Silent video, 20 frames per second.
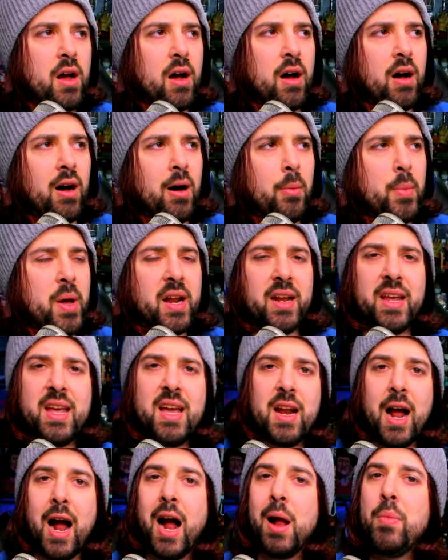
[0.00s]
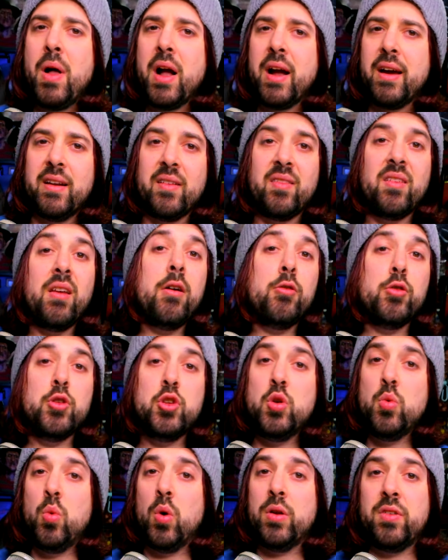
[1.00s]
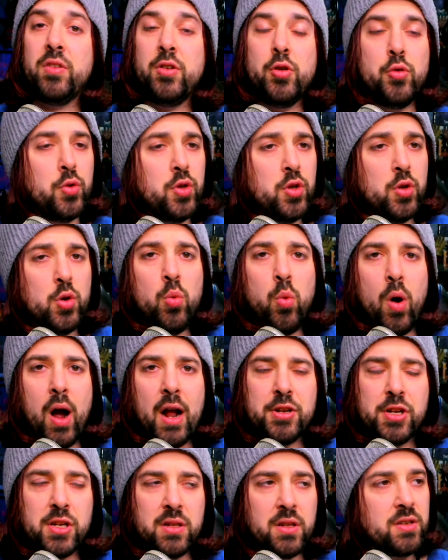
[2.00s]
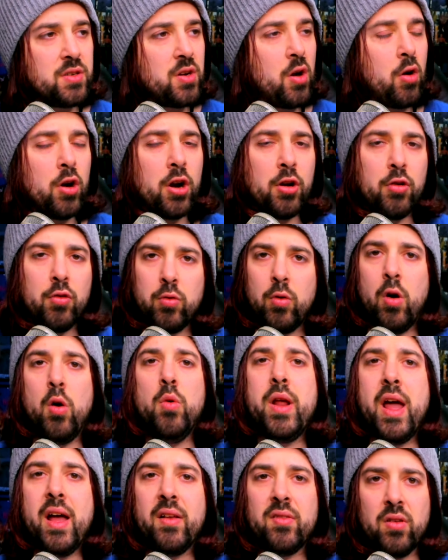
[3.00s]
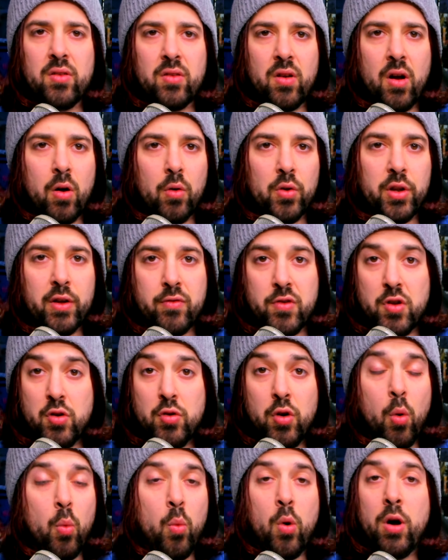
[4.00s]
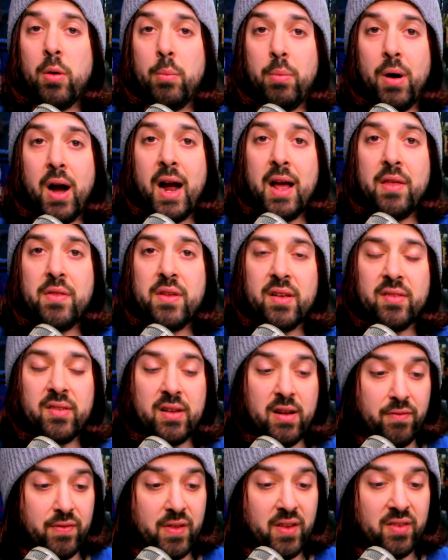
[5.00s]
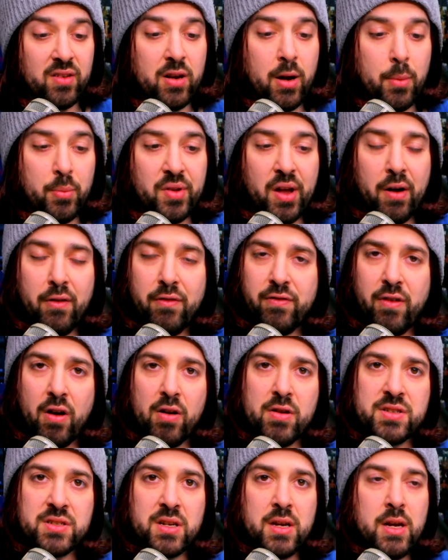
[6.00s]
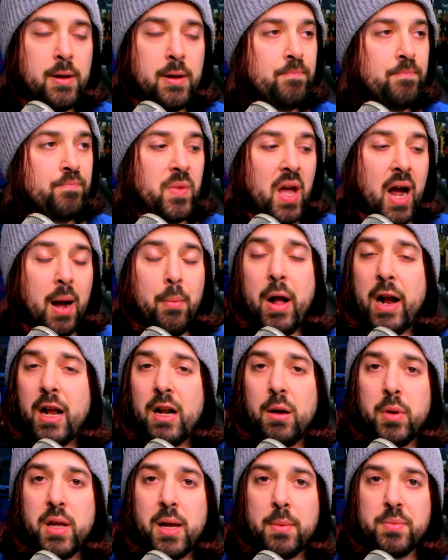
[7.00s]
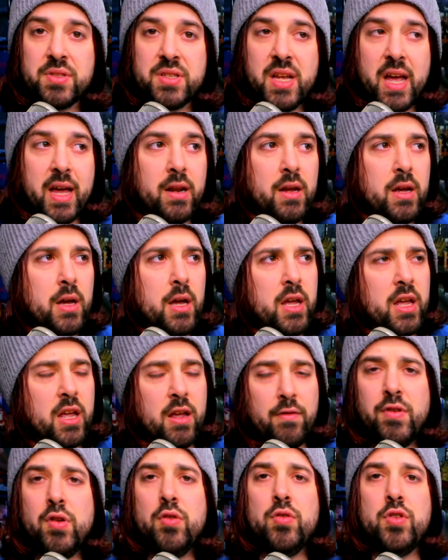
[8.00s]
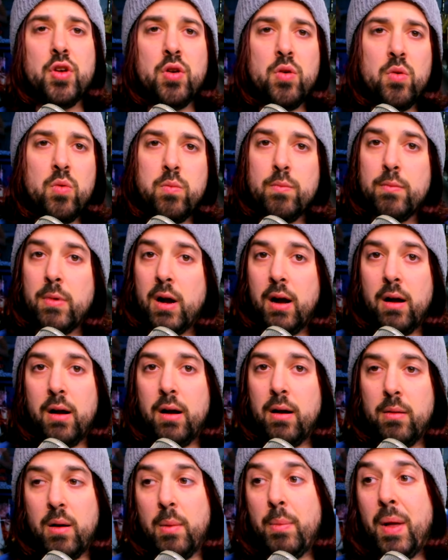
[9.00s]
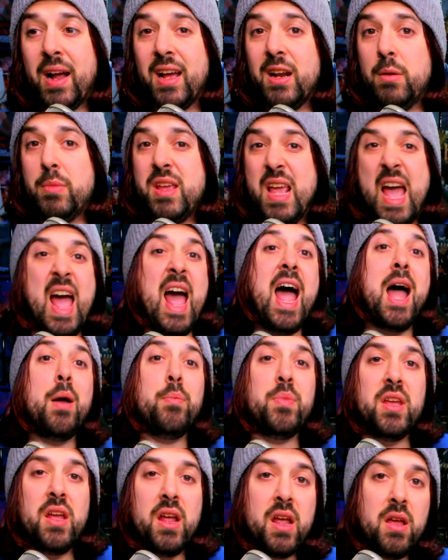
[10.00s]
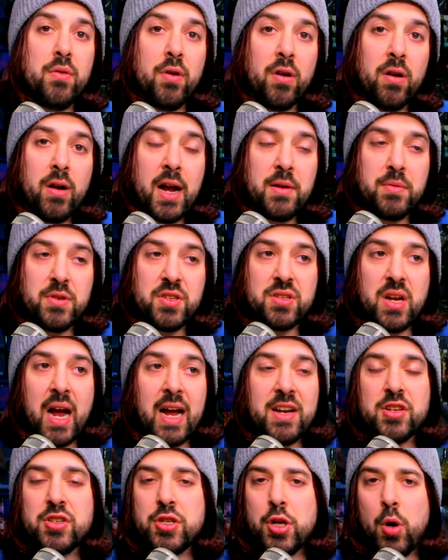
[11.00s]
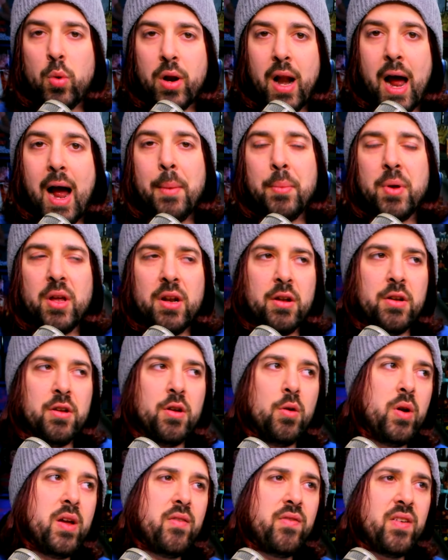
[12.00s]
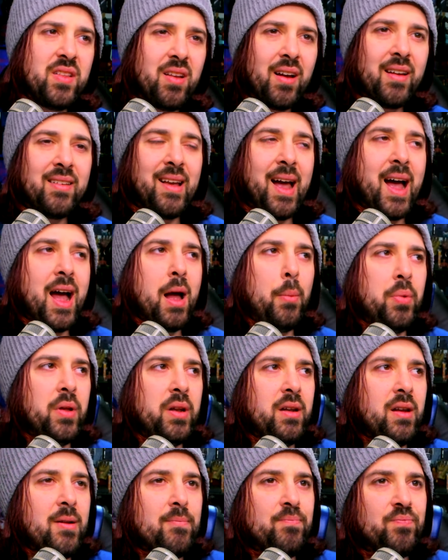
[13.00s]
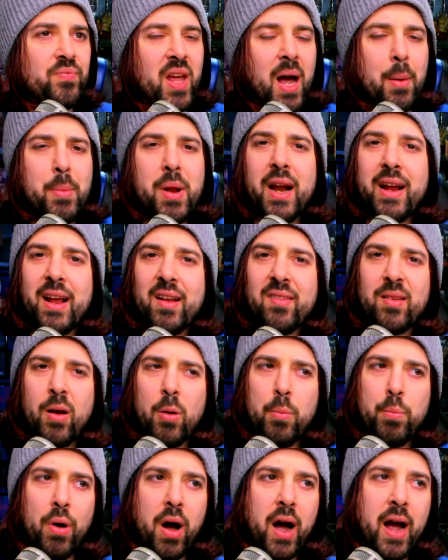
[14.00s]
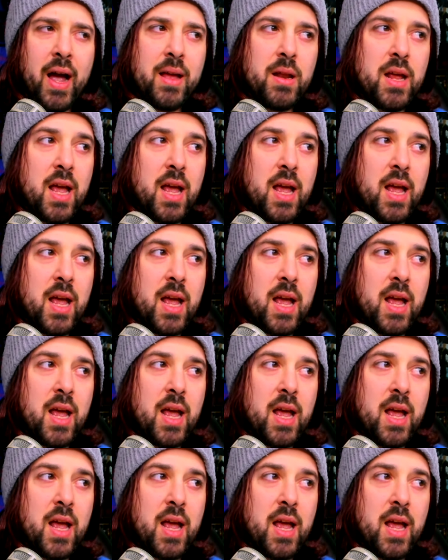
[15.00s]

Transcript: Um, and again, I'm not going to tell you what to do. You watching this are a grown ass adult. If you don't want to buy this, if this comes out first, I'm not going to be upset. If you do, I'm not going to be happy either. I just I just know what I'm going to do. If it does happen, I mean, I guess I'll buy it.